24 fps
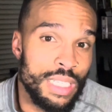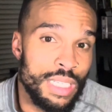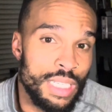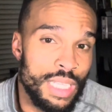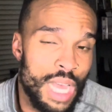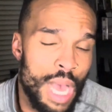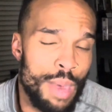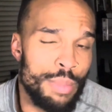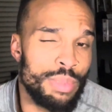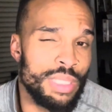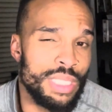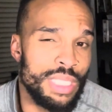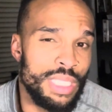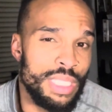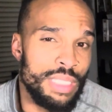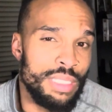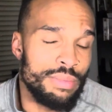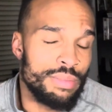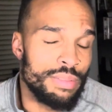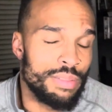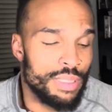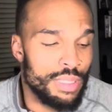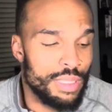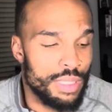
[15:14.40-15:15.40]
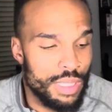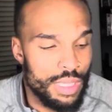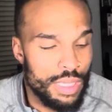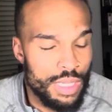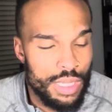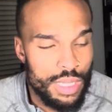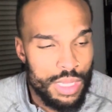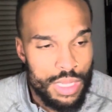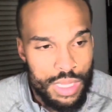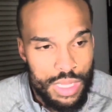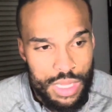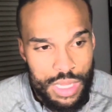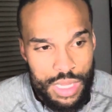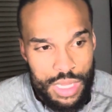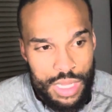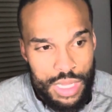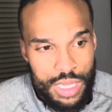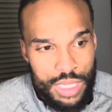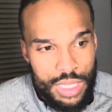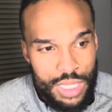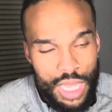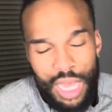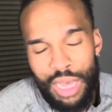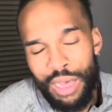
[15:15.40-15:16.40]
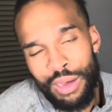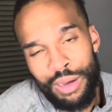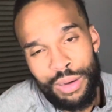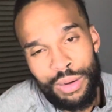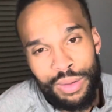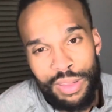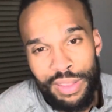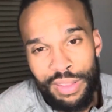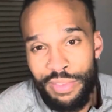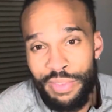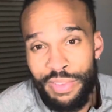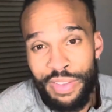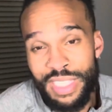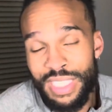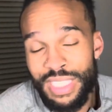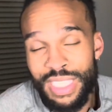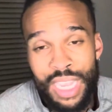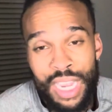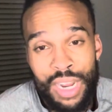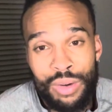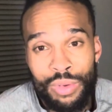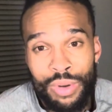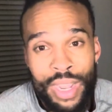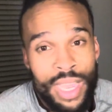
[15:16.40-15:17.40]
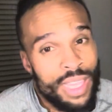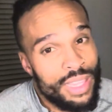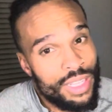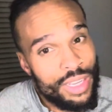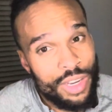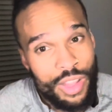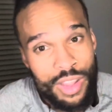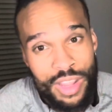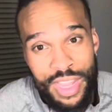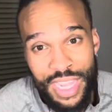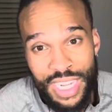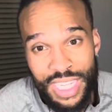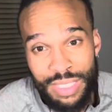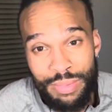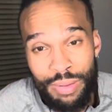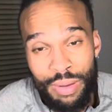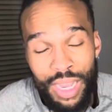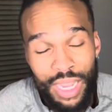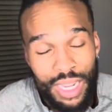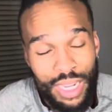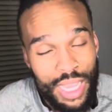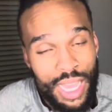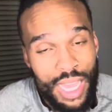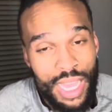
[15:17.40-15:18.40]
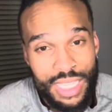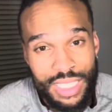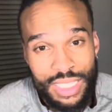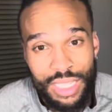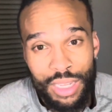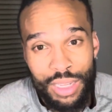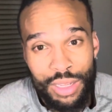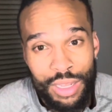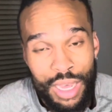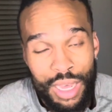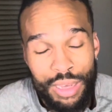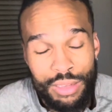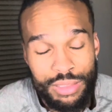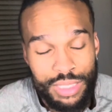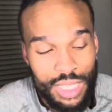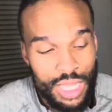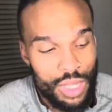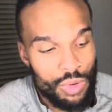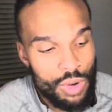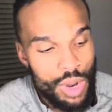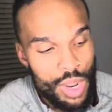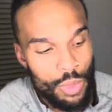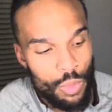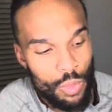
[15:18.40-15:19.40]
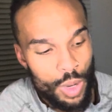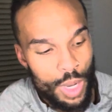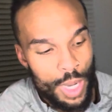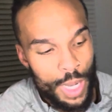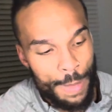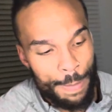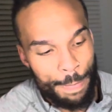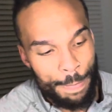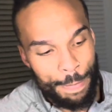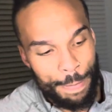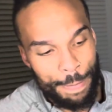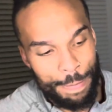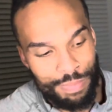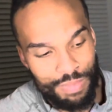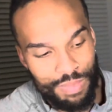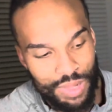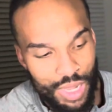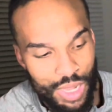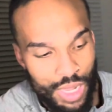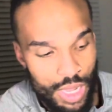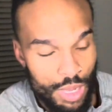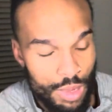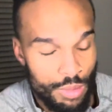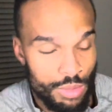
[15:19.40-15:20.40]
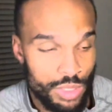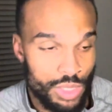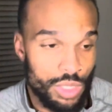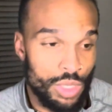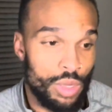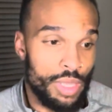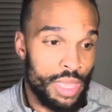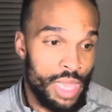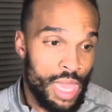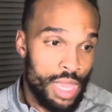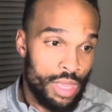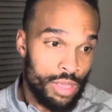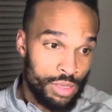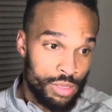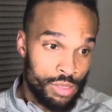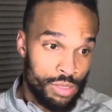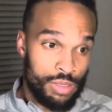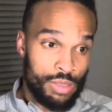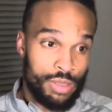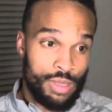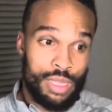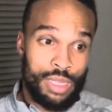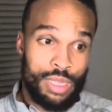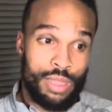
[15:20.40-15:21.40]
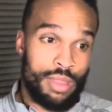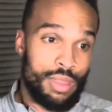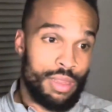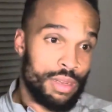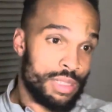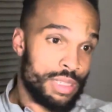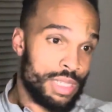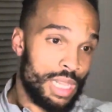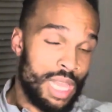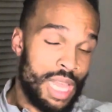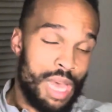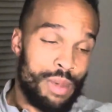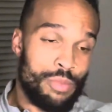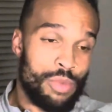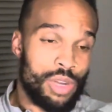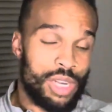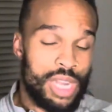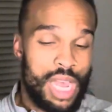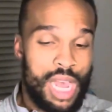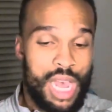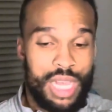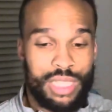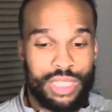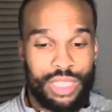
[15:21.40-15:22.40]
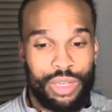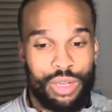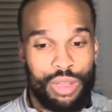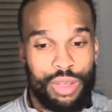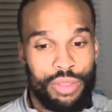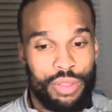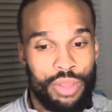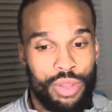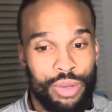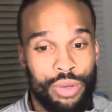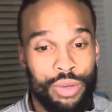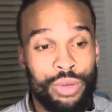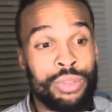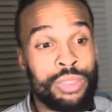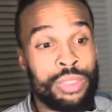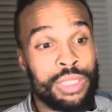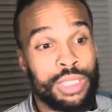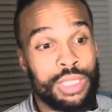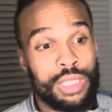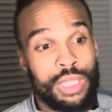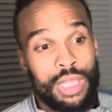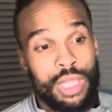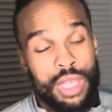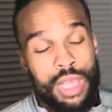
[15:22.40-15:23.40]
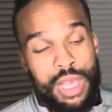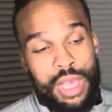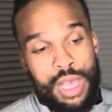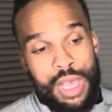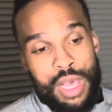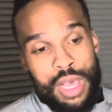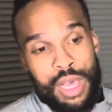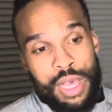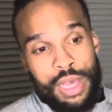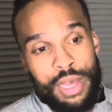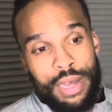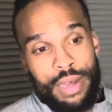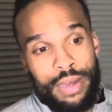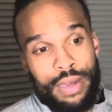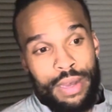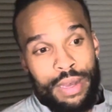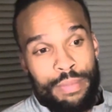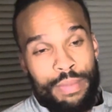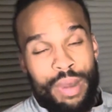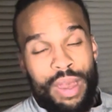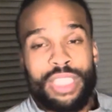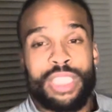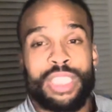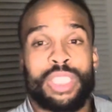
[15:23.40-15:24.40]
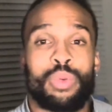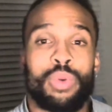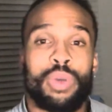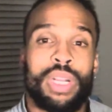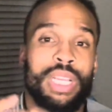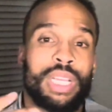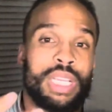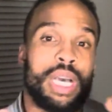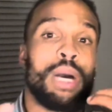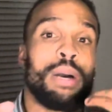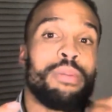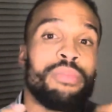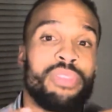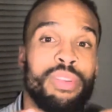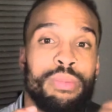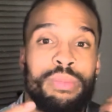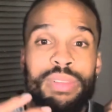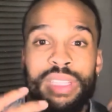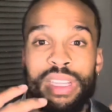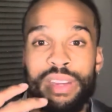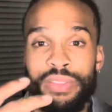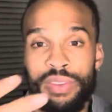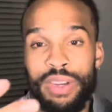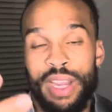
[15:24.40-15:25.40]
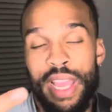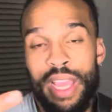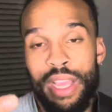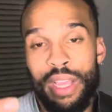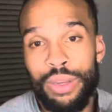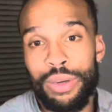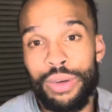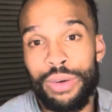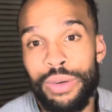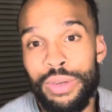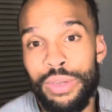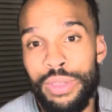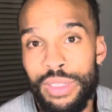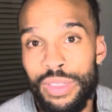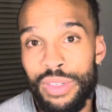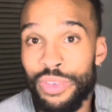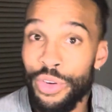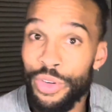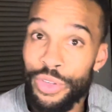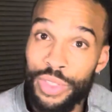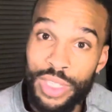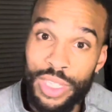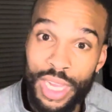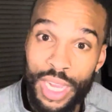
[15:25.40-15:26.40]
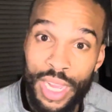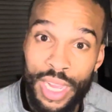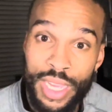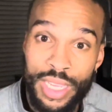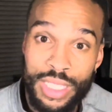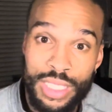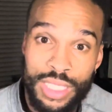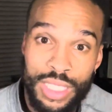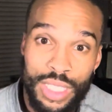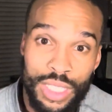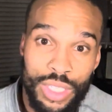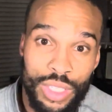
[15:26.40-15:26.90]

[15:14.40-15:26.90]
I believe. If it's not right, then on the next podcast, I'll say the right one. So yeah, there's a lot more content on those. I just want to come from a different angle for you guys.